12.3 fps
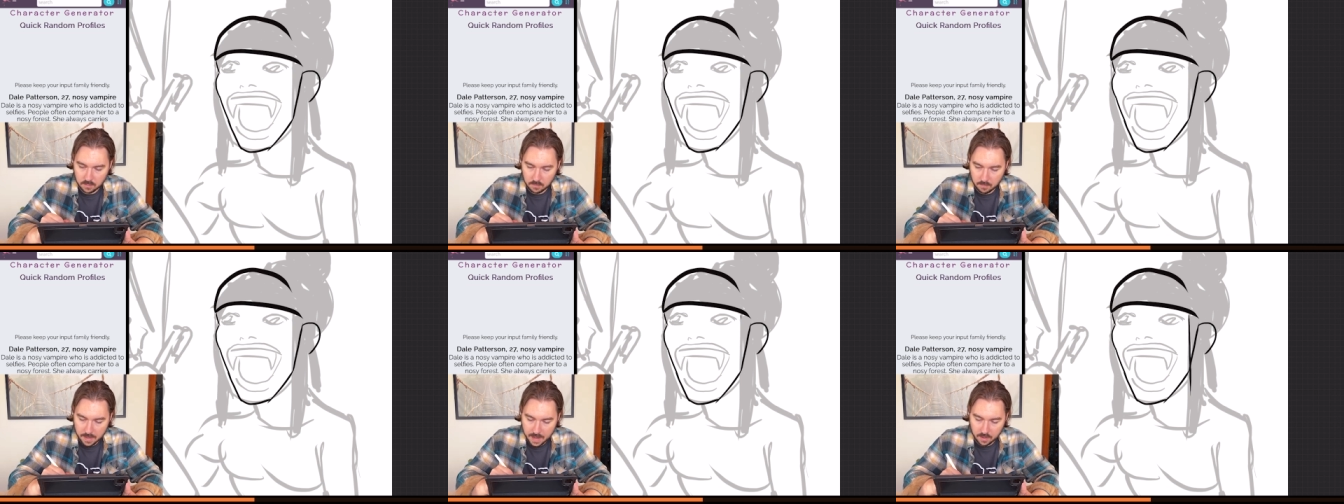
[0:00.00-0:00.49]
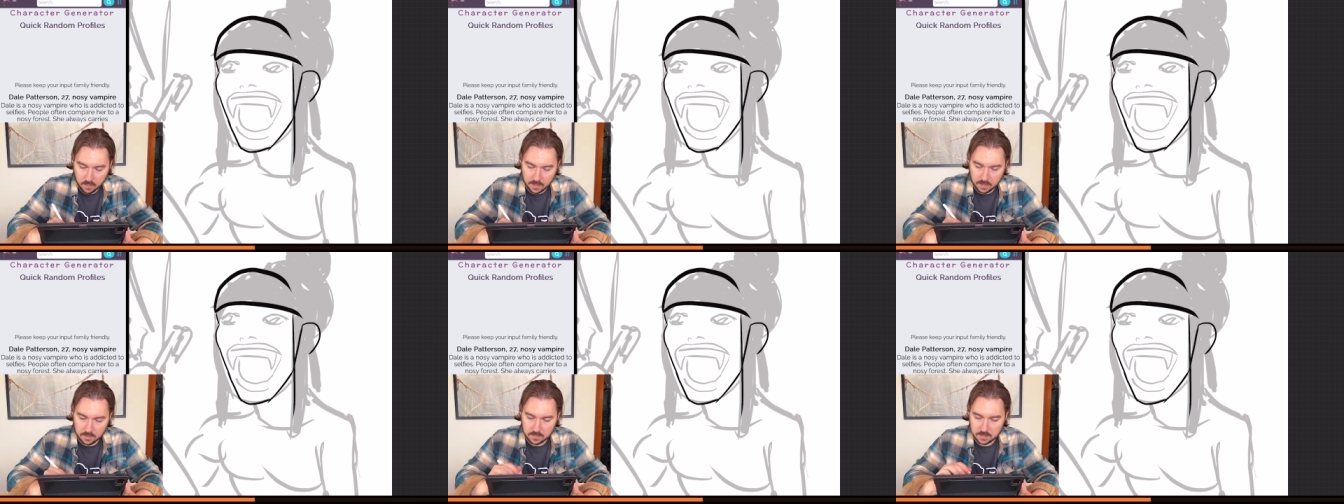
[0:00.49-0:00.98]

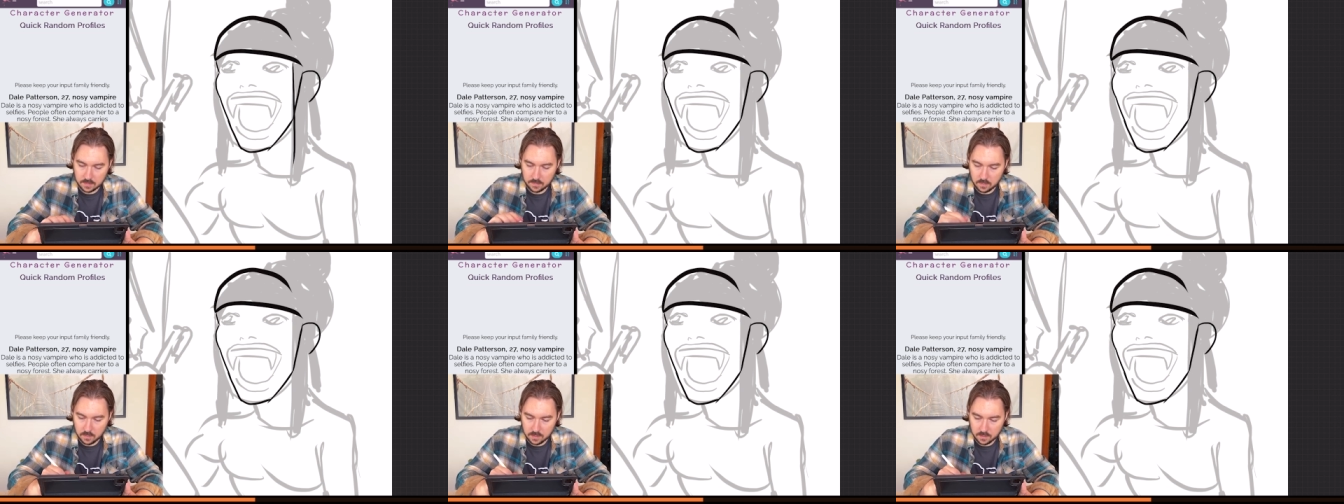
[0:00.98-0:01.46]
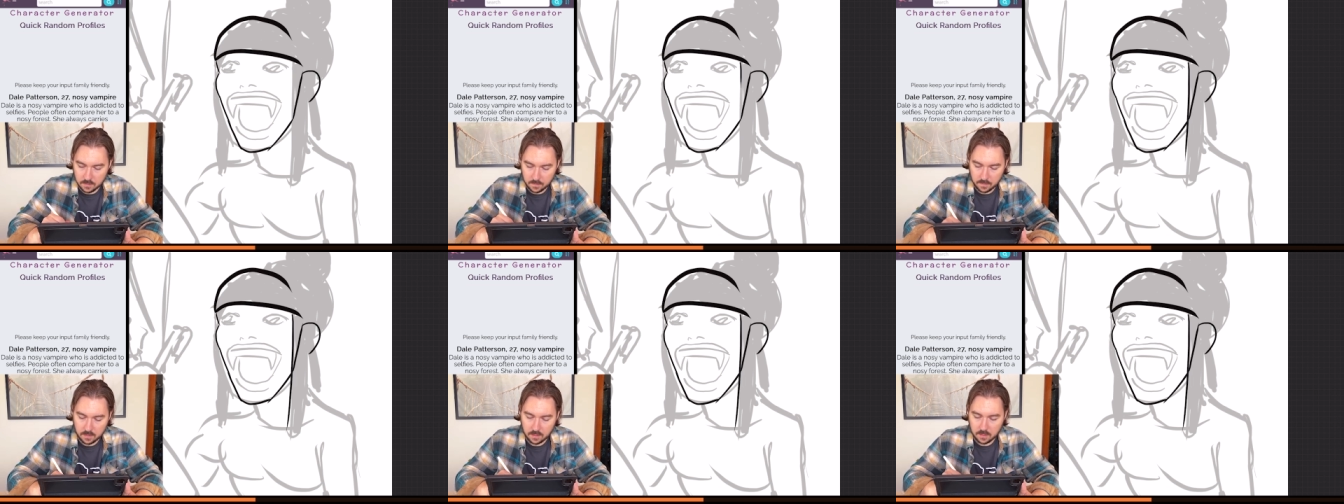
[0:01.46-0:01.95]
backgrounds, if you will.
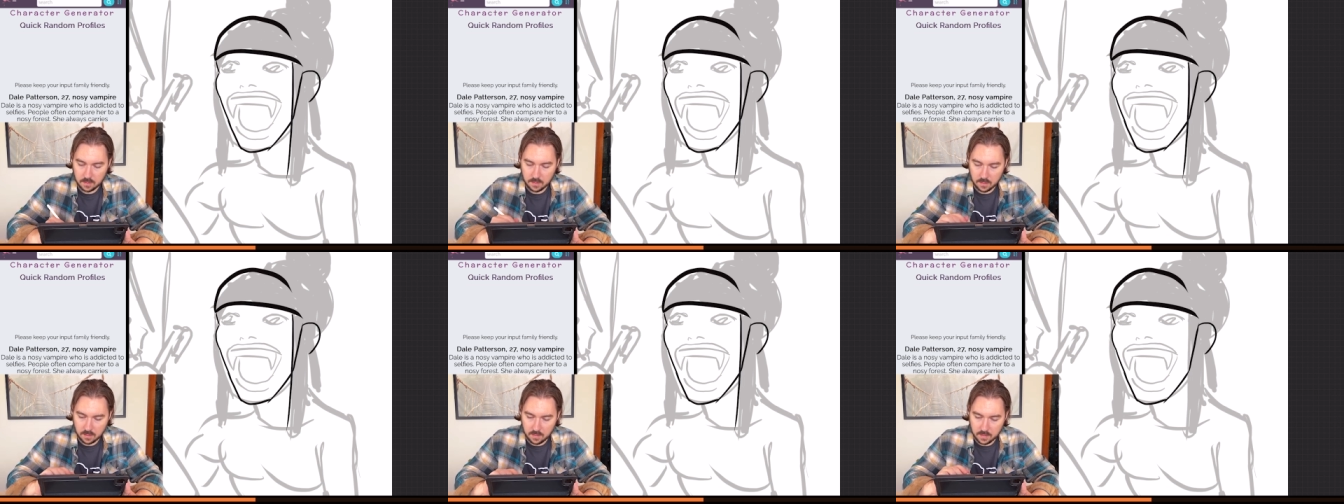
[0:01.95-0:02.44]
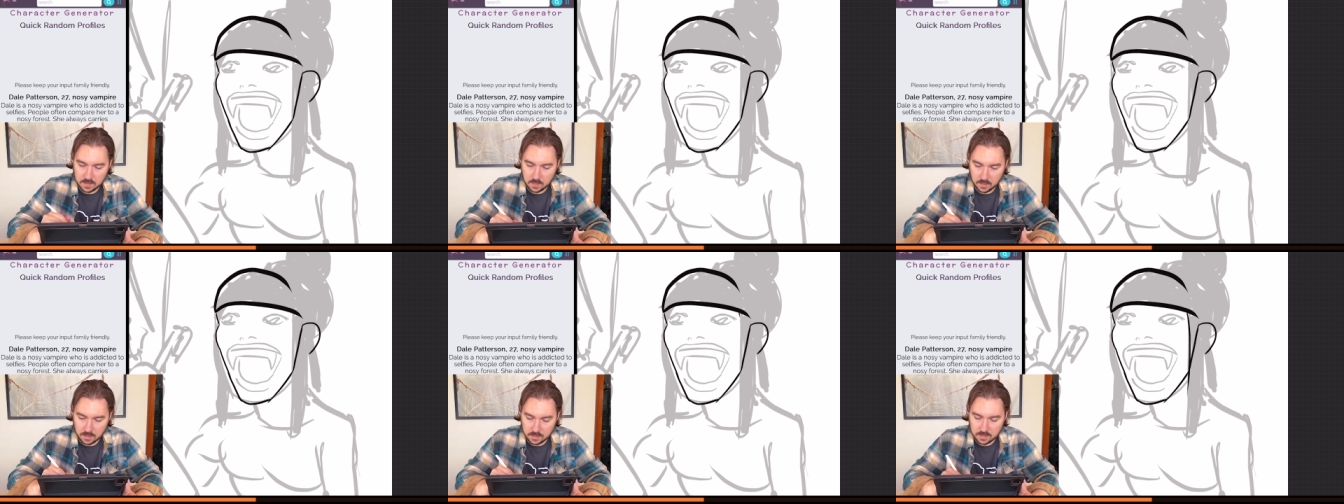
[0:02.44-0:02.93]
And this one is